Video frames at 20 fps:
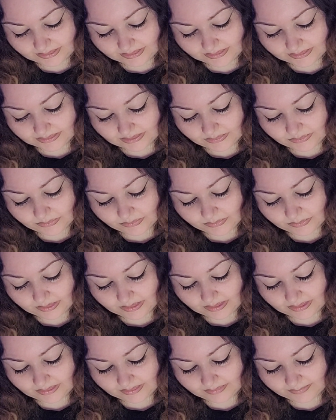So
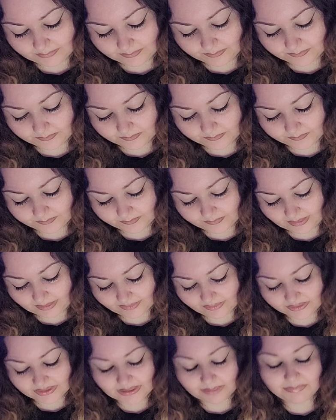
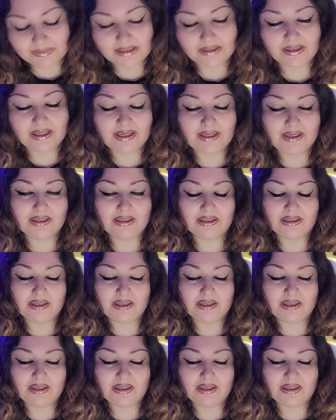there's something like